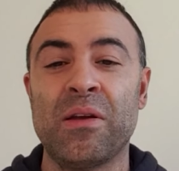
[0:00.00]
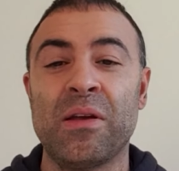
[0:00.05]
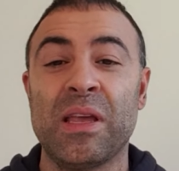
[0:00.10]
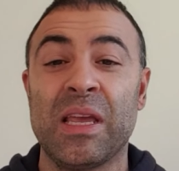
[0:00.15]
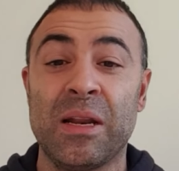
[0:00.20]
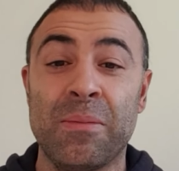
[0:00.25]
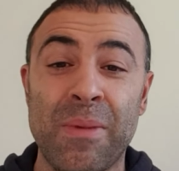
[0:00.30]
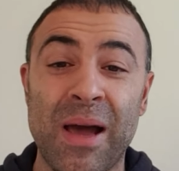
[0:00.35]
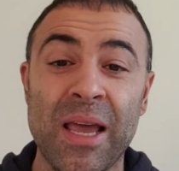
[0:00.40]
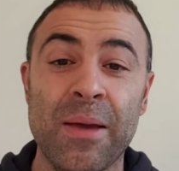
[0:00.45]

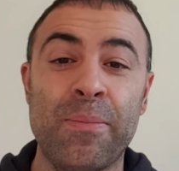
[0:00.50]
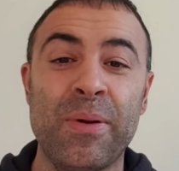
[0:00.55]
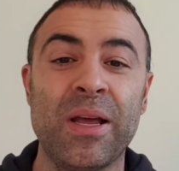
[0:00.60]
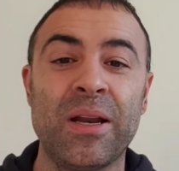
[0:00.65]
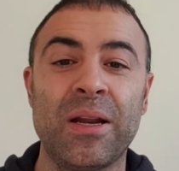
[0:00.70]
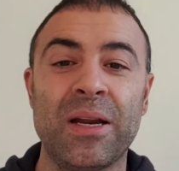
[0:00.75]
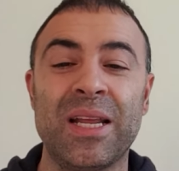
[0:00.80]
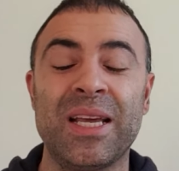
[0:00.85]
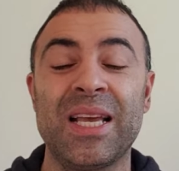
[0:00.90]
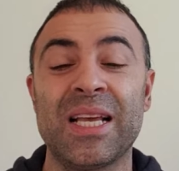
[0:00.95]
in my
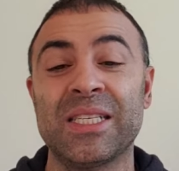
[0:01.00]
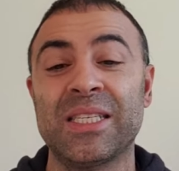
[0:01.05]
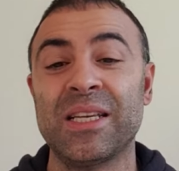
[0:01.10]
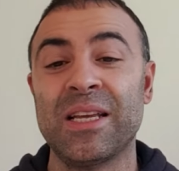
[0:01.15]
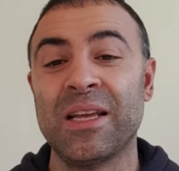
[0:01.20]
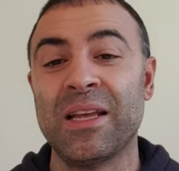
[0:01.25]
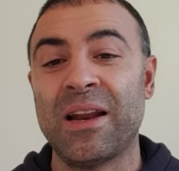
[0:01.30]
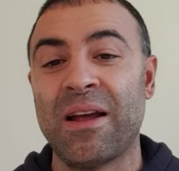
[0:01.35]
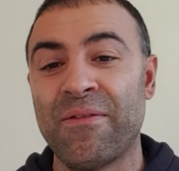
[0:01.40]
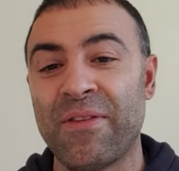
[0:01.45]
opinion, against
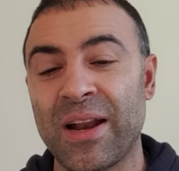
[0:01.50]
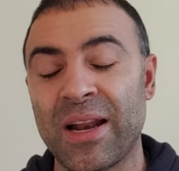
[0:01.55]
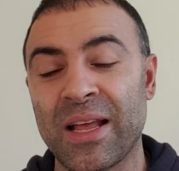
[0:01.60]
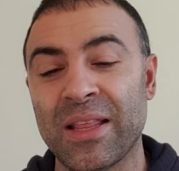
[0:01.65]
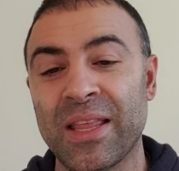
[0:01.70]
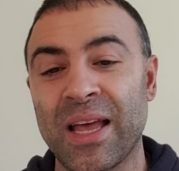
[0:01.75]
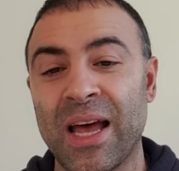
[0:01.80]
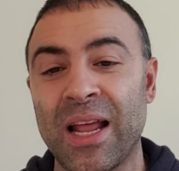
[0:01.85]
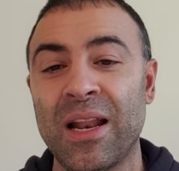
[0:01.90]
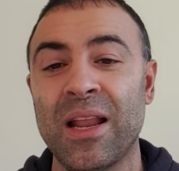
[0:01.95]
Rafael
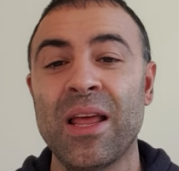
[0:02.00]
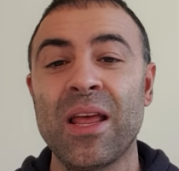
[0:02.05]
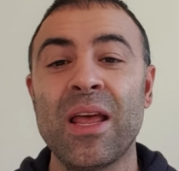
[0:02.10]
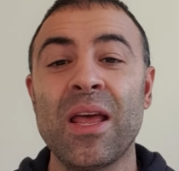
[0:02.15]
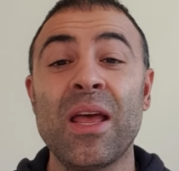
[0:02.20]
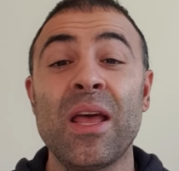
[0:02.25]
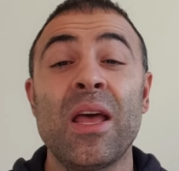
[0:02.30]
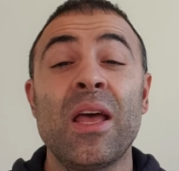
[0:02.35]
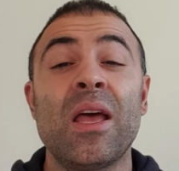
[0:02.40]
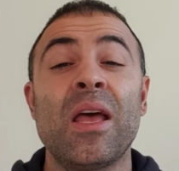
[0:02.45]
Nadal.
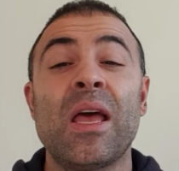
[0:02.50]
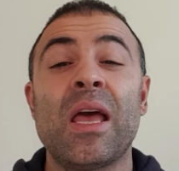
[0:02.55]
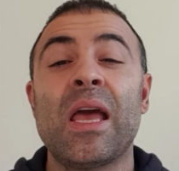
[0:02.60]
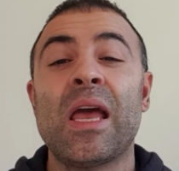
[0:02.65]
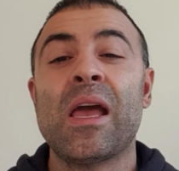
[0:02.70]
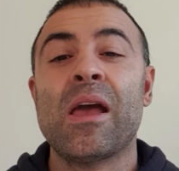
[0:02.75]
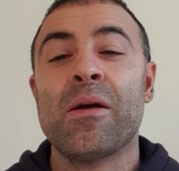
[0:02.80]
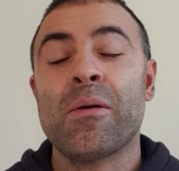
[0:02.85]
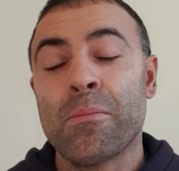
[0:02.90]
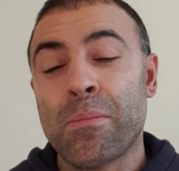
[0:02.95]

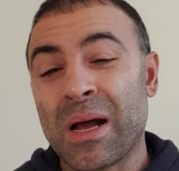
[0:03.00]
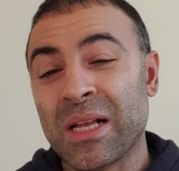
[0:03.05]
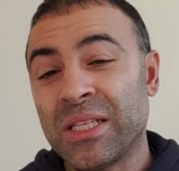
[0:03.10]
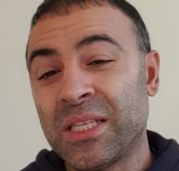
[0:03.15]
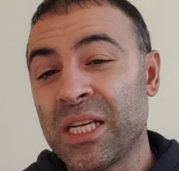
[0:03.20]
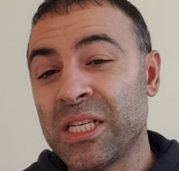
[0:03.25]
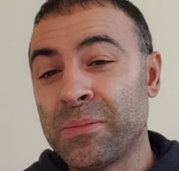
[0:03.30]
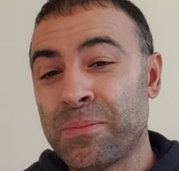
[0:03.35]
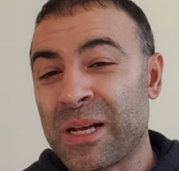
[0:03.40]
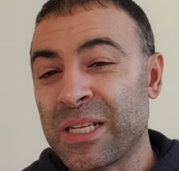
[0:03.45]
But
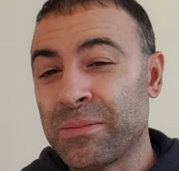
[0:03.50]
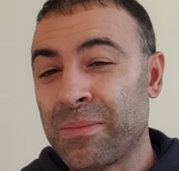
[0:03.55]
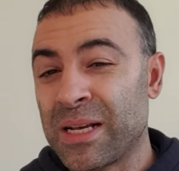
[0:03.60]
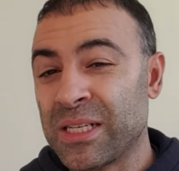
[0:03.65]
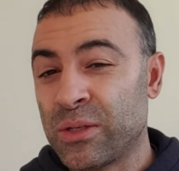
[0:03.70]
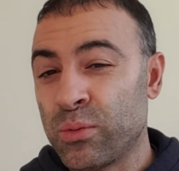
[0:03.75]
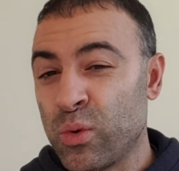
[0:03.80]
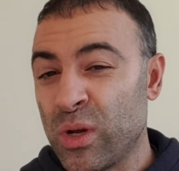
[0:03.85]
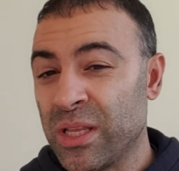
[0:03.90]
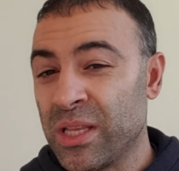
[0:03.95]
Tsitsipas
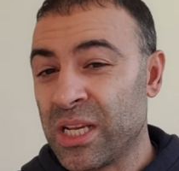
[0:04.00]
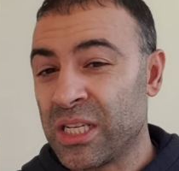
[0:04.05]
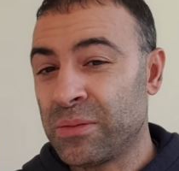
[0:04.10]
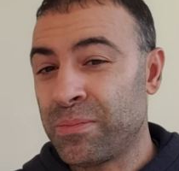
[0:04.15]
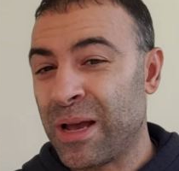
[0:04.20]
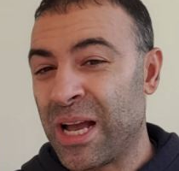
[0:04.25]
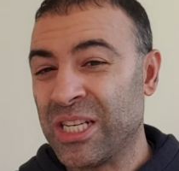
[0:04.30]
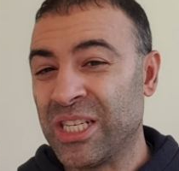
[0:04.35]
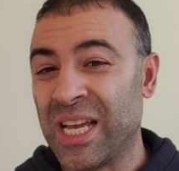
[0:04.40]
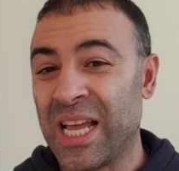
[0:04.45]
must win this
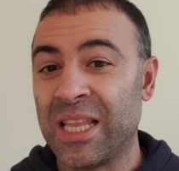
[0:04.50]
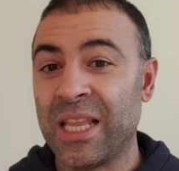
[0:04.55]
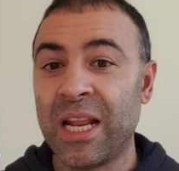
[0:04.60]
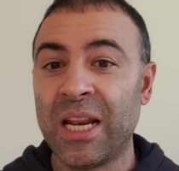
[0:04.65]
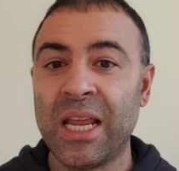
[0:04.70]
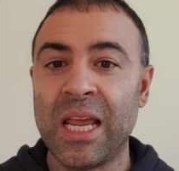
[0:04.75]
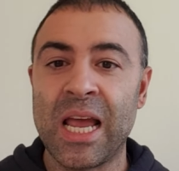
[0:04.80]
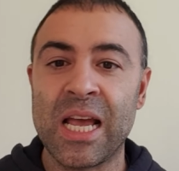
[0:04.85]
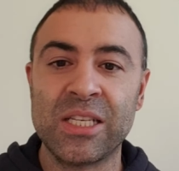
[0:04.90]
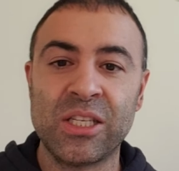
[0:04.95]
match, and then
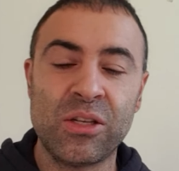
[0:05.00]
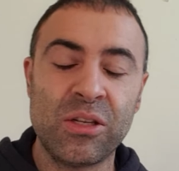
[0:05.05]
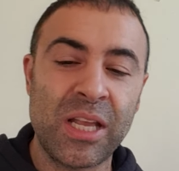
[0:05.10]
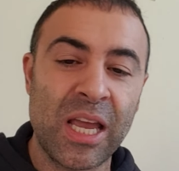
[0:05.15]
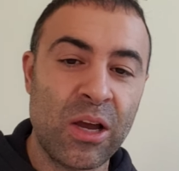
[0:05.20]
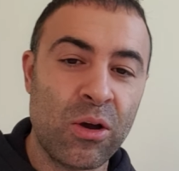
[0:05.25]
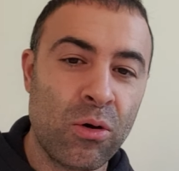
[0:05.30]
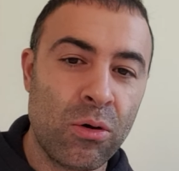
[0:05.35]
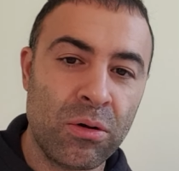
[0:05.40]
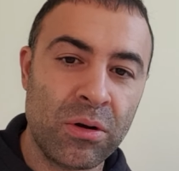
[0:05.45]
he has to
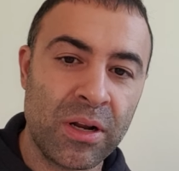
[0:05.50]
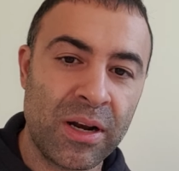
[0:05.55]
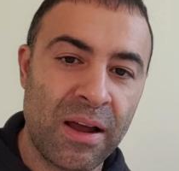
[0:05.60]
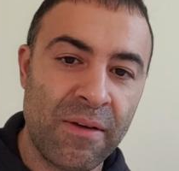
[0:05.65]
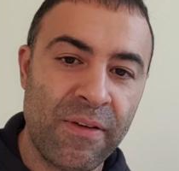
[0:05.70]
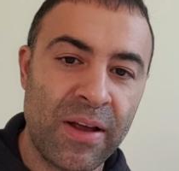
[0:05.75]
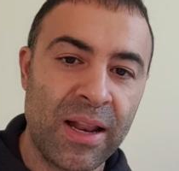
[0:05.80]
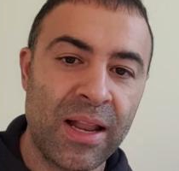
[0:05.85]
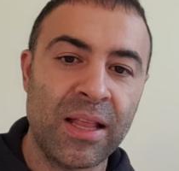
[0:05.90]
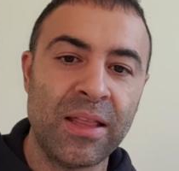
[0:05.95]
take on
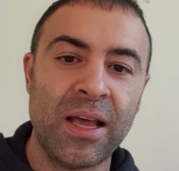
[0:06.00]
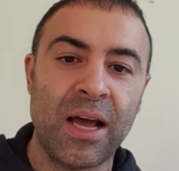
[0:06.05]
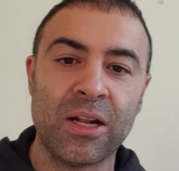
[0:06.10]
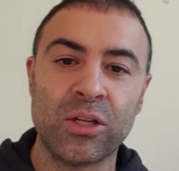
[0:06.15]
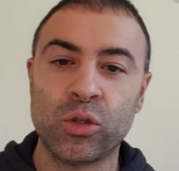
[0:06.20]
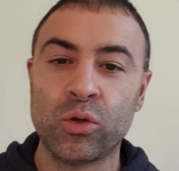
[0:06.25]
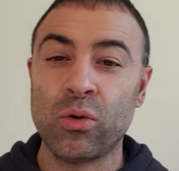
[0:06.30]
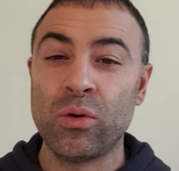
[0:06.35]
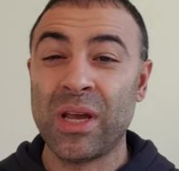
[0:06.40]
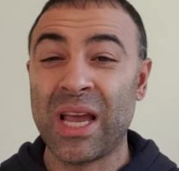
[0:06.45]
Rafael Nadal,
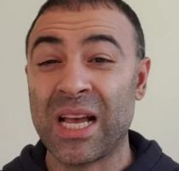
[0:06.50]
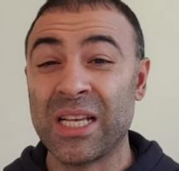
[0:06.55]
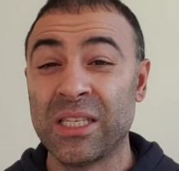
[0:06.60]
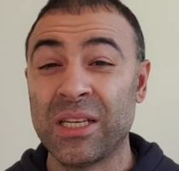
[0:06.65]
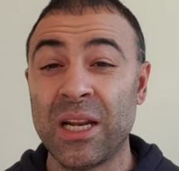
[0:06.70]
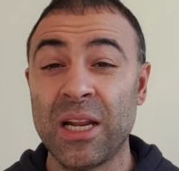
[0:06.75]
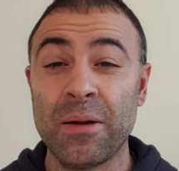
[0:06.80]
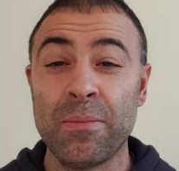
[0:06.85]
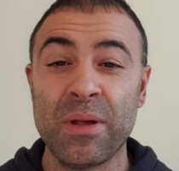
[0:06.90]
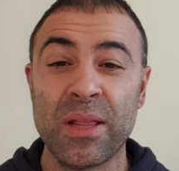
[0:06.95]
so he has a
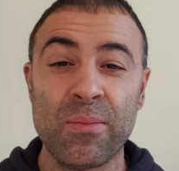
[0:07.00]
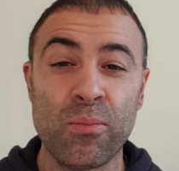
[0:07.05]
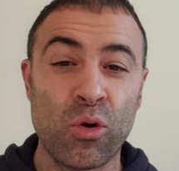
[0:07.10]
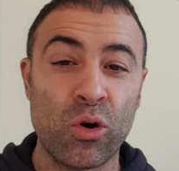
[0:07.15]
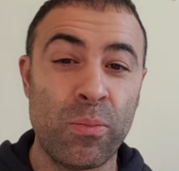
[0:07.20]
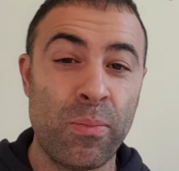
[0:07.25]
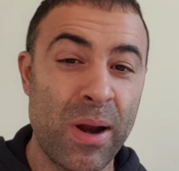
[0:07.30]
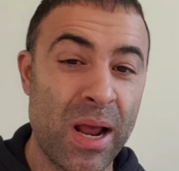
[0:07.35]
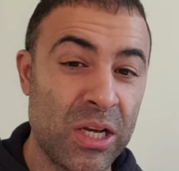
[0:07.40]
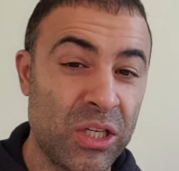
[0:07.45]
little bit more
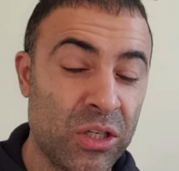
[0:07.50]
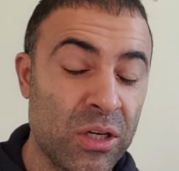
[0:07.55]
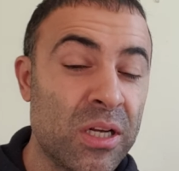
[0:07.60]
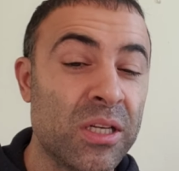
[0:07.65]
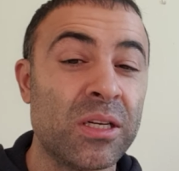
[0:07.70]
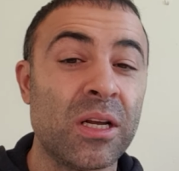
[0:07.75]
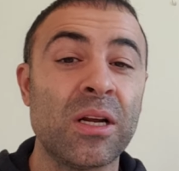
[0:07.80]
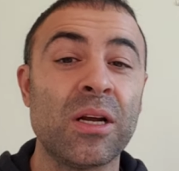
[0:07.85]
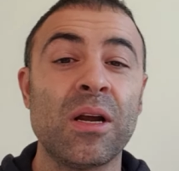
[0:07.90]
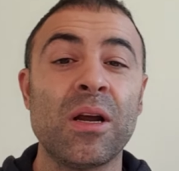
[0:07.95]
pressure.
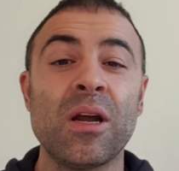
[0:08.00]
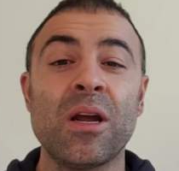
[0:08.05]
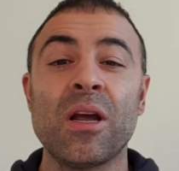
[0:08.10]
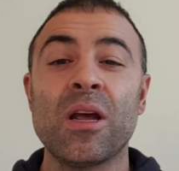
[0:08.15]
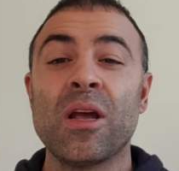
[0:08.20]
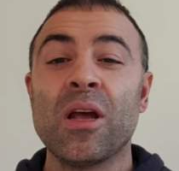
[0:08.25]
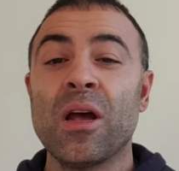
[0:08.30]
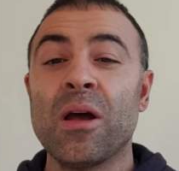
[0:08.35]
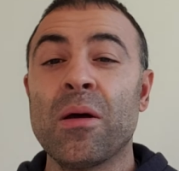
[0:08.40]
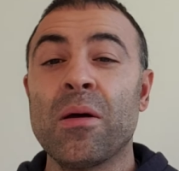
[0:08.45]

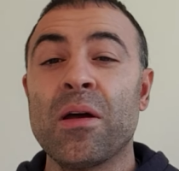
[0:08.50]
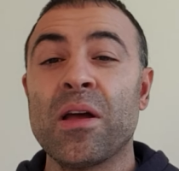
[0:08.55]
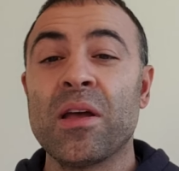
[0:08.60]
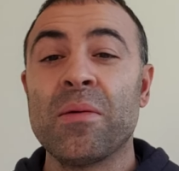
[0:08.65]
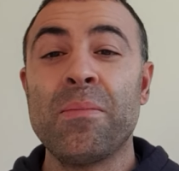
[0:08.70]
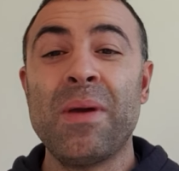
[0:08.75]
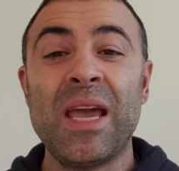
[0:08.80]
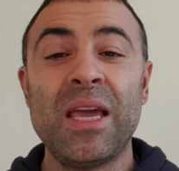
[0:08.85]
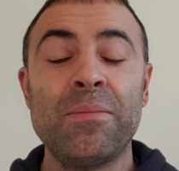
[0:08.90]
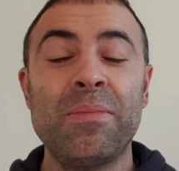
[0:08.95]

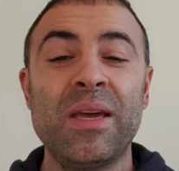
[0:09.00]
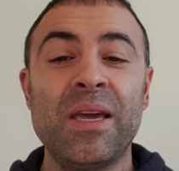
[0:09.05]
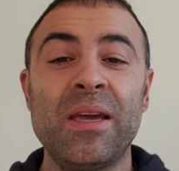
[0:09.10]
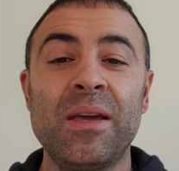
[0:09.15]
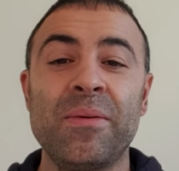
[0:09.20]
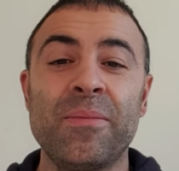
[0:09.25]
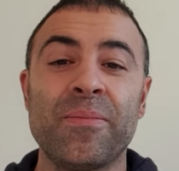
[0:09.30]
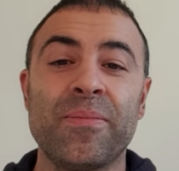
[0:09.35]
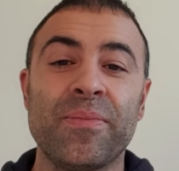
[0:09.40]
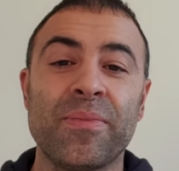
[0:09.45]

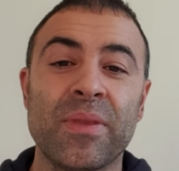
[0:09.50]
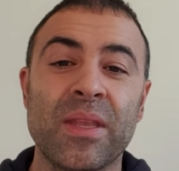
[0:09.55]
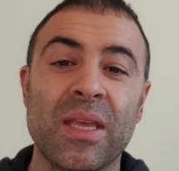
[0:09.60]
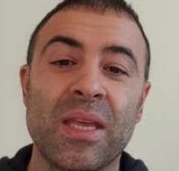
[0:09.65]
Maybe